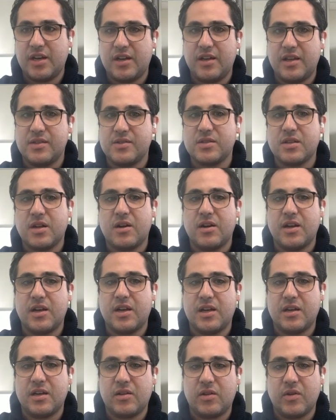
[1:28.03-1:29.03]
it started
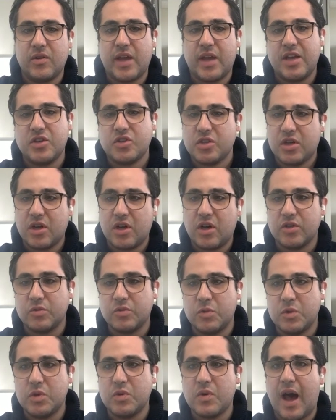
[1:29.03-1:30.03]
in a location called
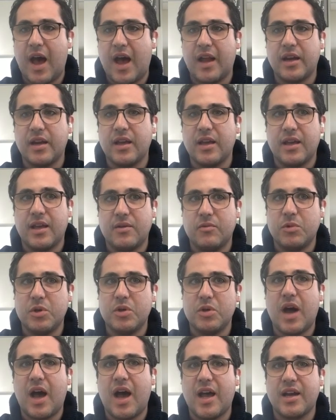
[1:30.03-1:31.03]
Wuhan, and
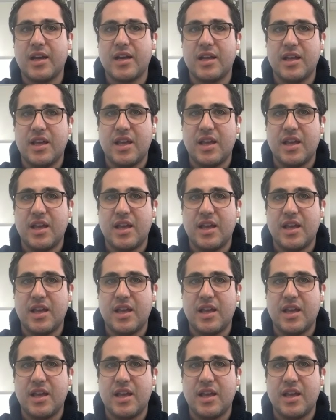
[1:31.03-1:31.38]
Wuhan